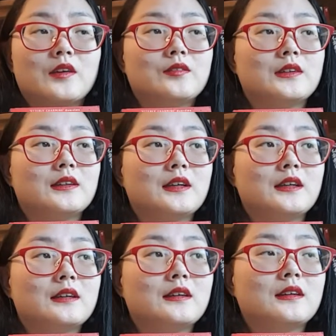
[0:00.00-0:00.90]
I feel
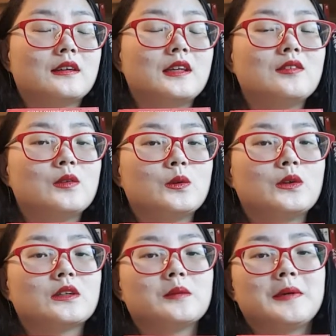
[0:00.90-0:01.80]
like even though
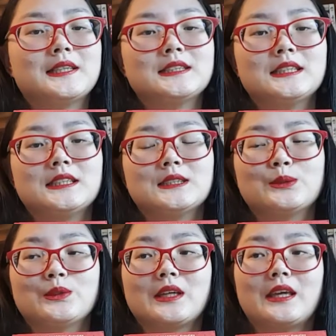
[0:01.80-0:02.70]
Uncle Bansi does
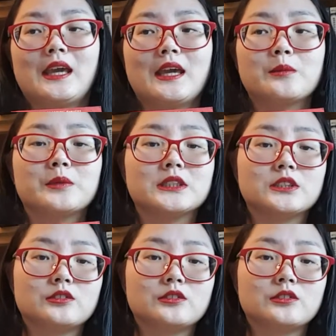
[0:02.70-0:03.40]
not get much